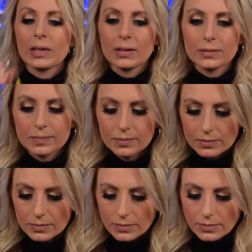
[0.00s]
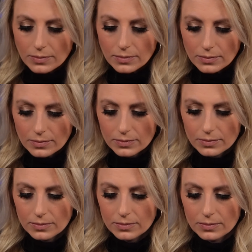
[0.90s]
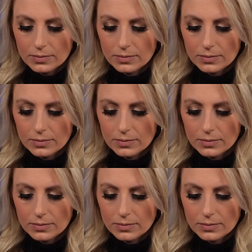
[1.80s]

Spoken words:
(no one is talking)